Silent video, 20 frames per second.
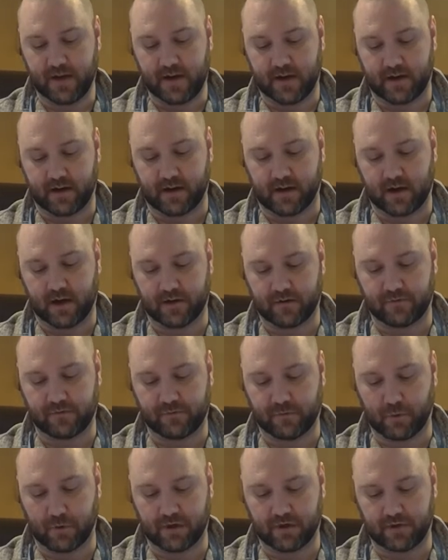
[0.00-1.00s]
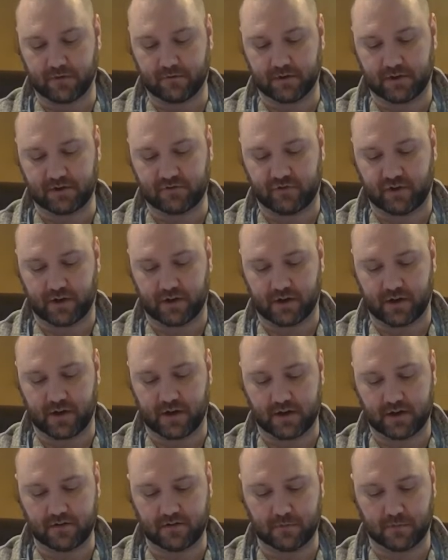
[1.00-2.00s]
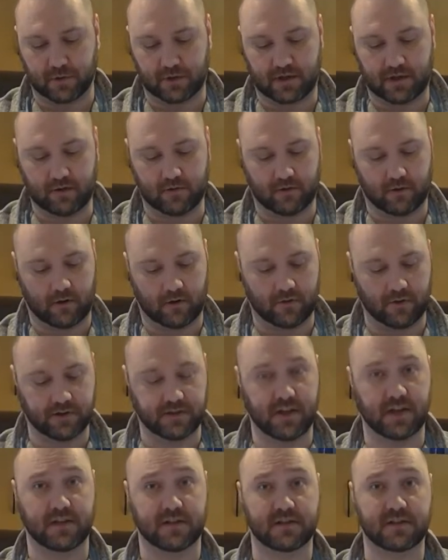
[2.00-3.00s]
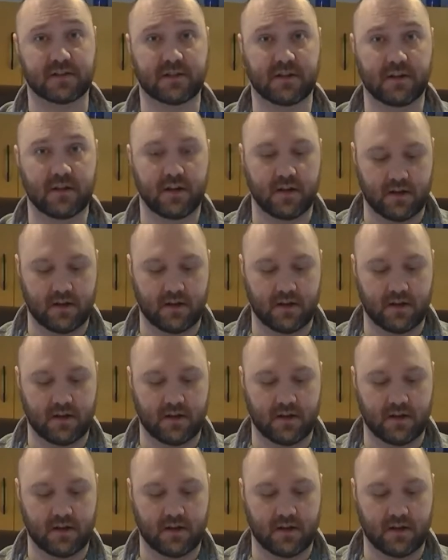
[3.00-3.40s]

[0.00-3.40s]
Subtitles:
and at 140 degrees Fahrenheit, you will kill all the yeast.